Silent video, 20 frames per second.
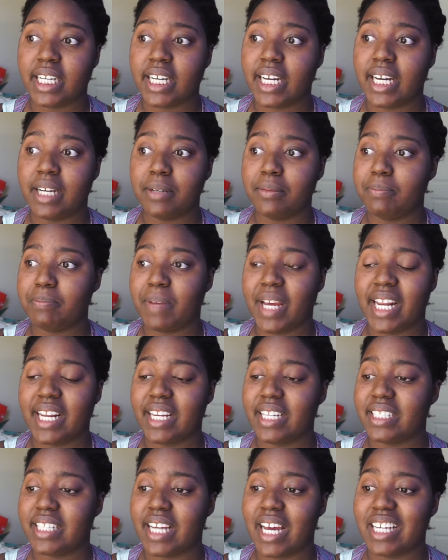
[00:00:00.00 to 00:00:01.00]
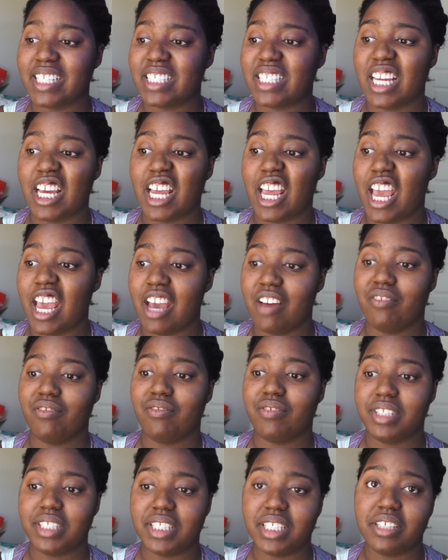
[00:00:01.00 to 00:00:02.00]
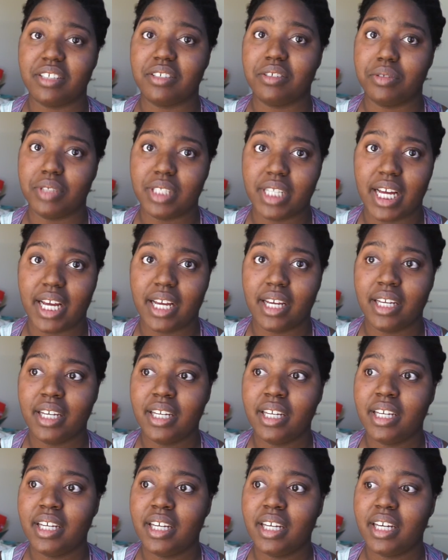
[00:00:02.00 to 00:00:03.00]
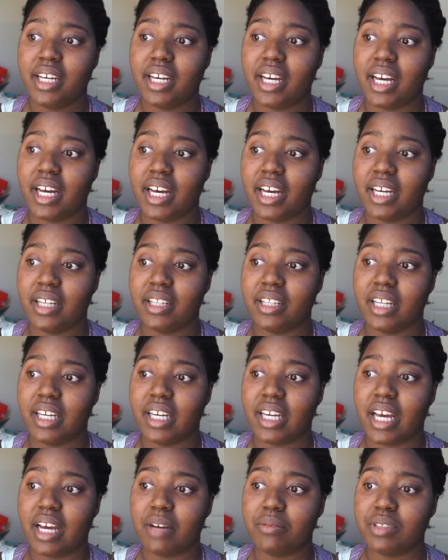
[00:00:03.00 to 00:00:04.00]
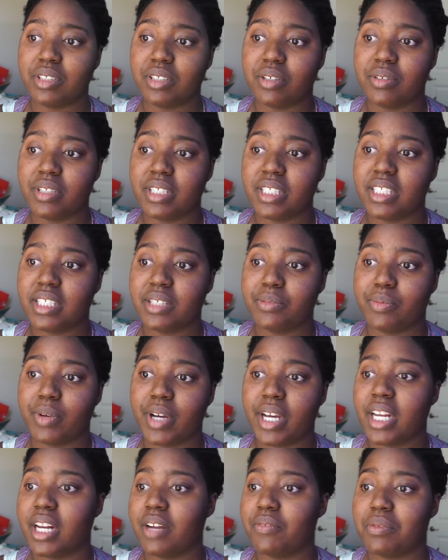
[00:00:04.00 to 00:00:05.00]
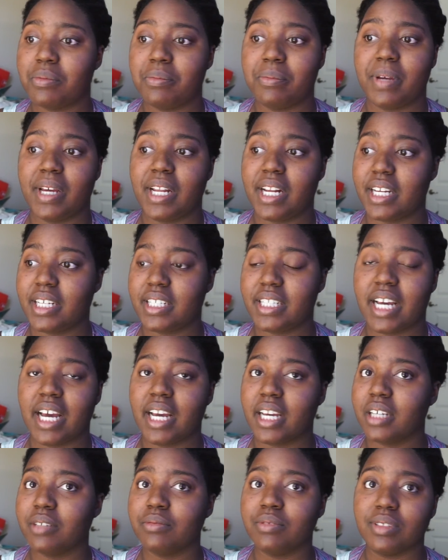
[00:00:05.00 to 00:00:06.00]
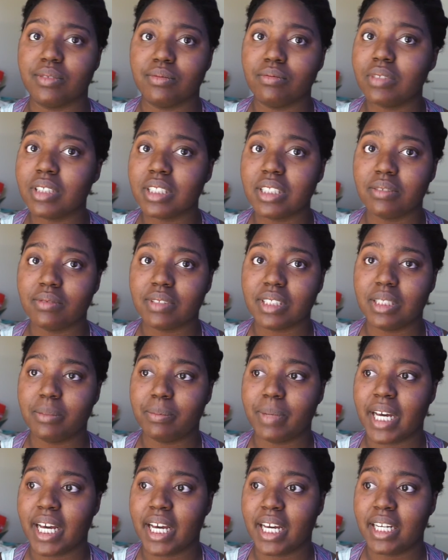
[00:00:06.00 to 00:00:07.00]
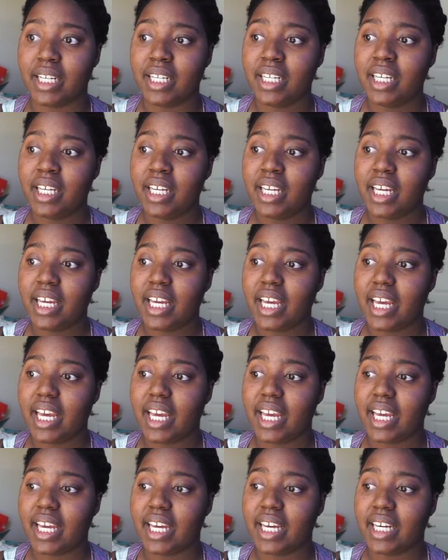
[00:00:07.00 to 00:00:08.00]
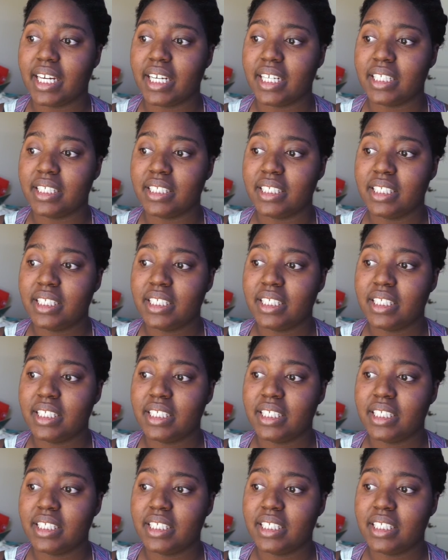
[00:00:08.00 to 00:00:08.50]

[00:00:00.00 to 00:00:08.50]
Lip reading: I had panic attacks like every single day. I was going to sleep, waking up from a panic attack. It was really bad. And